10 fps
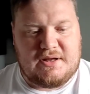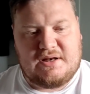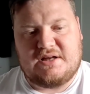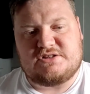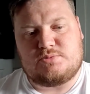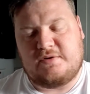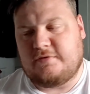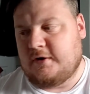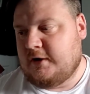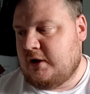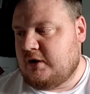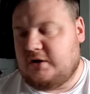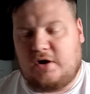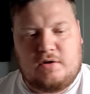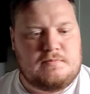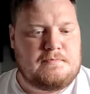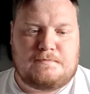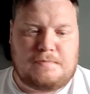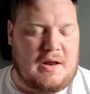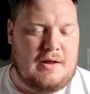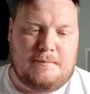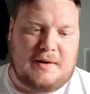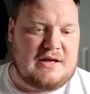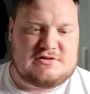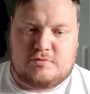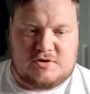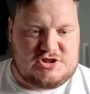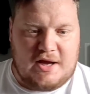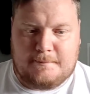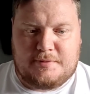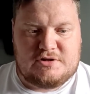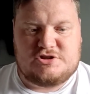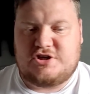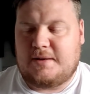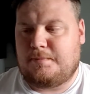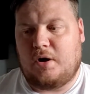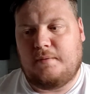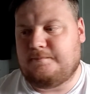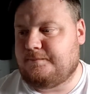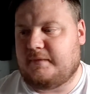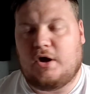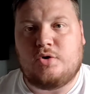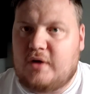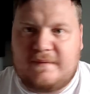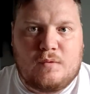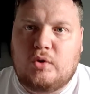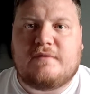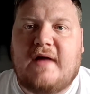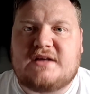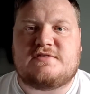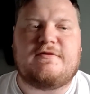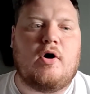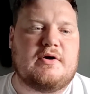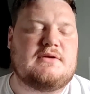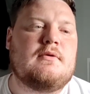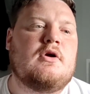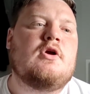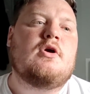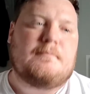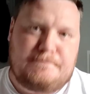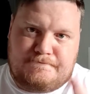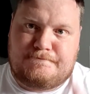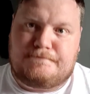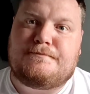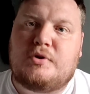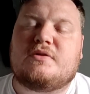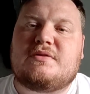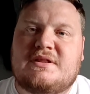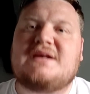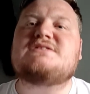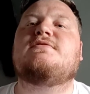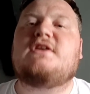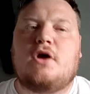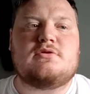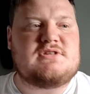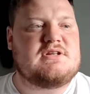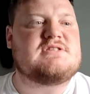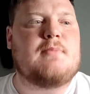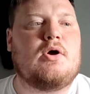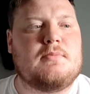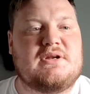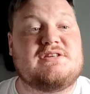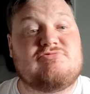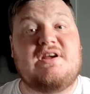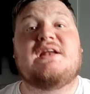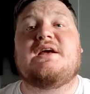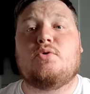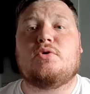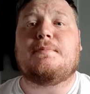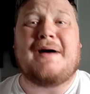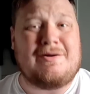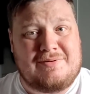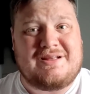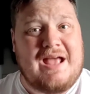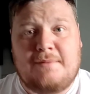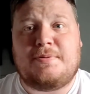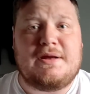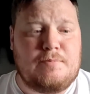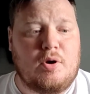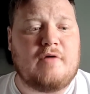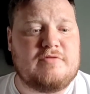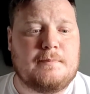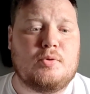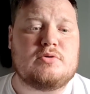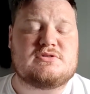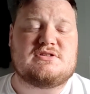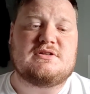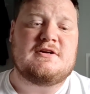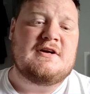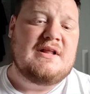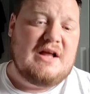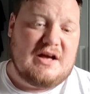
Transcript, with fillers: They're being linked with, you know, players from the Championship. And all of that is fine. But these videos at this moment is really all about getting people off the books and